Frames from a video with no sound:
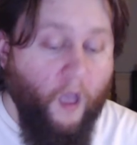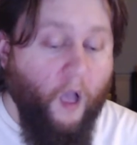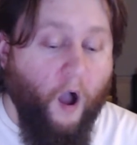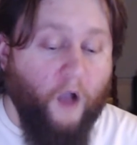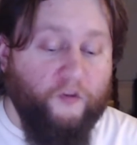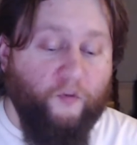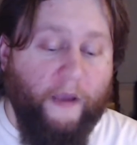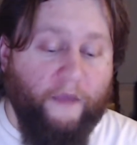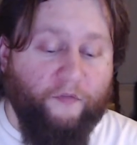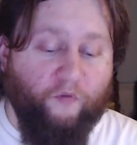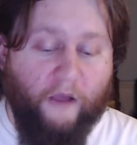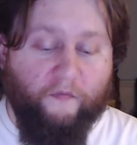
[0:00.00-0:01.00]

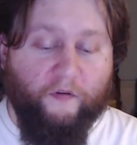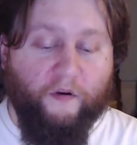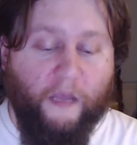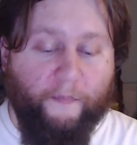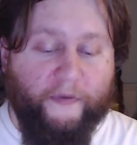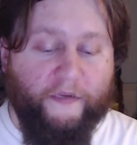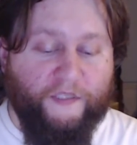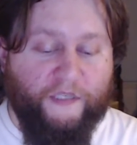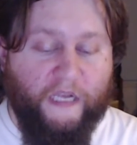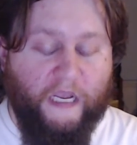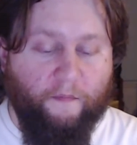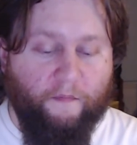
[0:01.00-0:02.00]
Octopath Traveler coming to
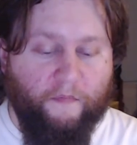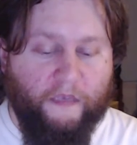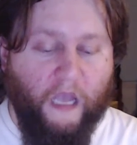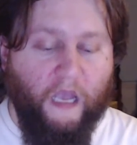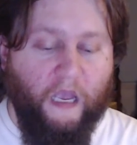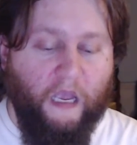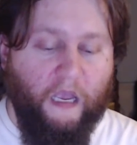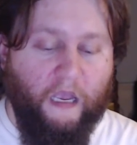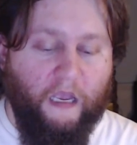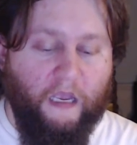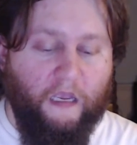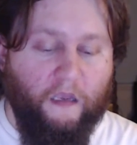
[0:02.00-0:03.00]
Steam.
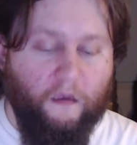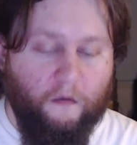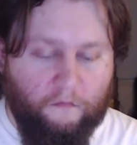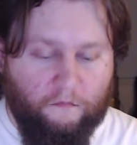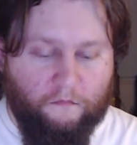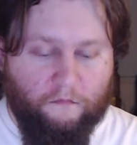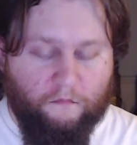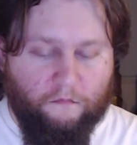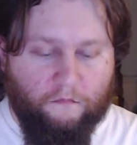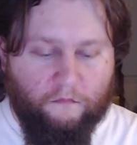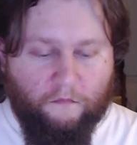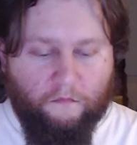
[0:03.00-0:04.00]
Yay.
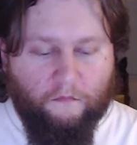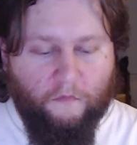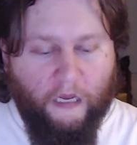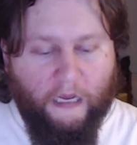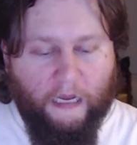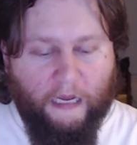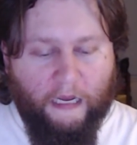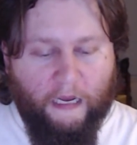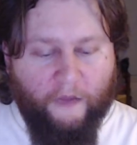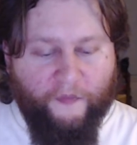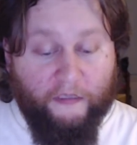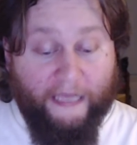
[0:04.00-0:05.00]

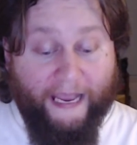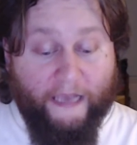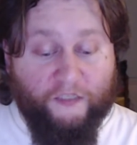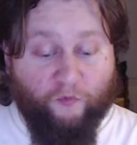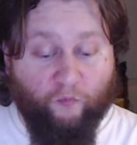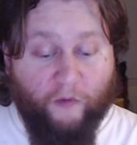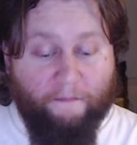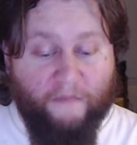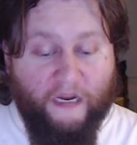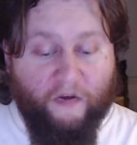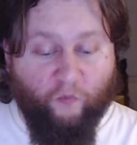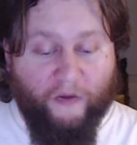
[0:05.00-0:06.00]
The Last
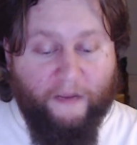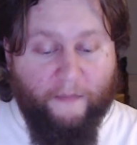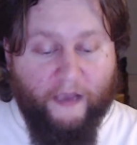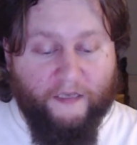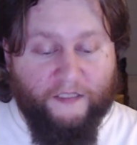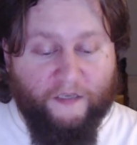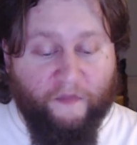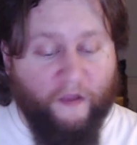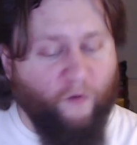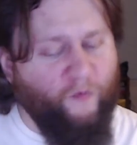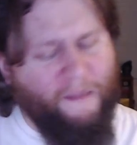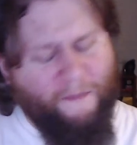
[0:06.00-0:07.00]
Remnant Remastered.
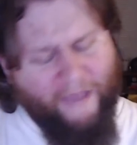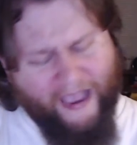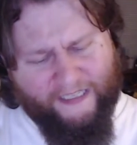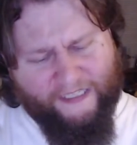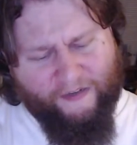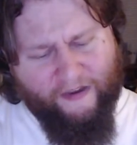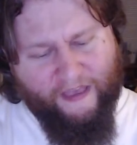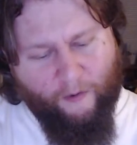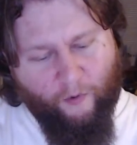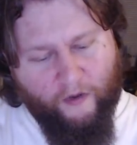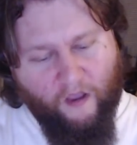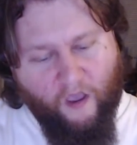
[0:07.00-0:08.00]
They're remastering that
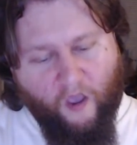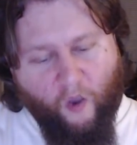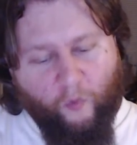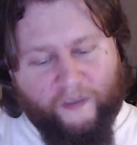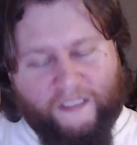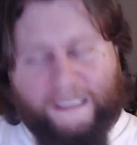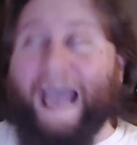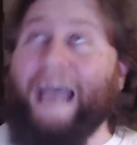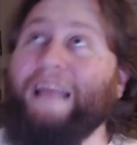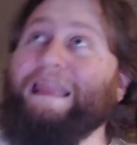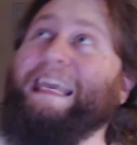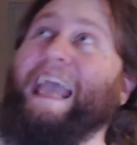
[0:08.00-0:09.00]
one? Was
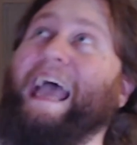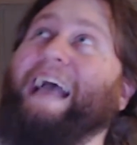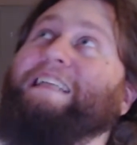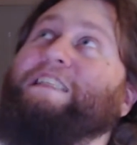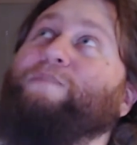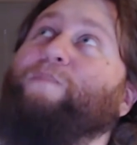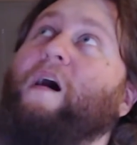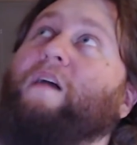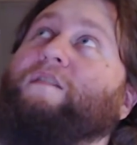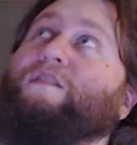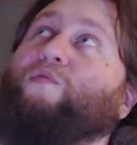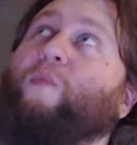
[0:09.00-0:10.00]
that the
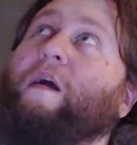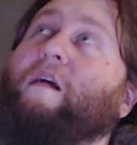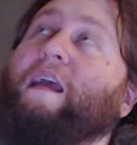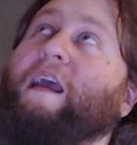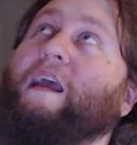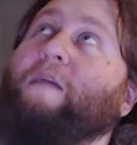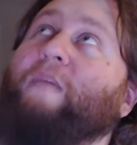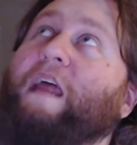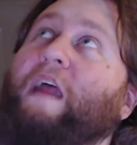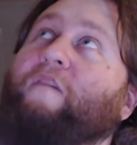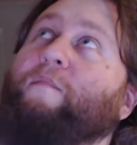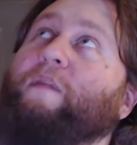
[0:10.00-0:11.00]
Xbox Square game that
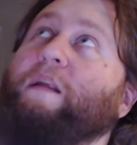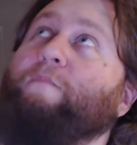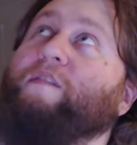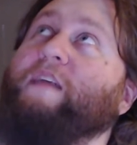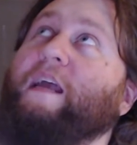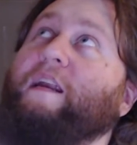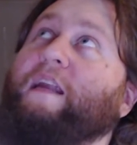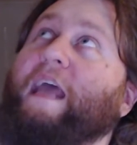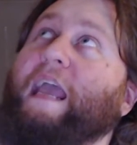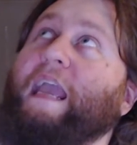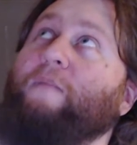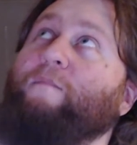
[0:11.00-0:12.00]
everybody pretended to
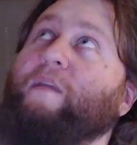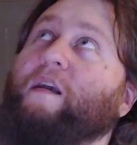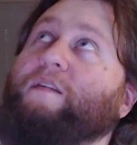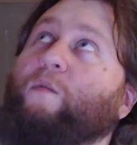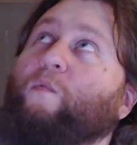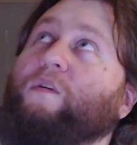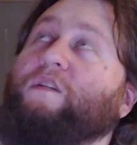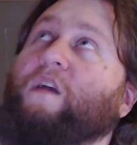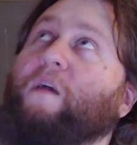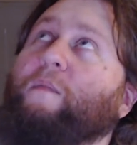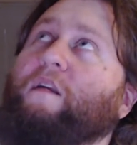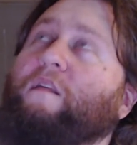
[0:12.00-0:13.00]
hate because it wasn't
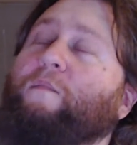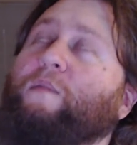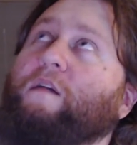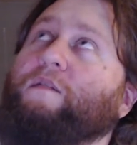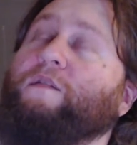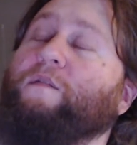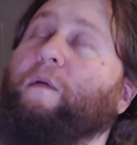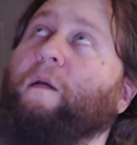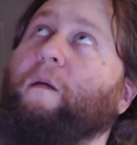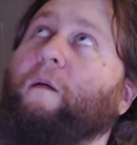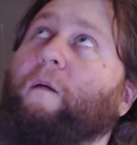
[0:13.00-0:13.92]
coming to the PS3?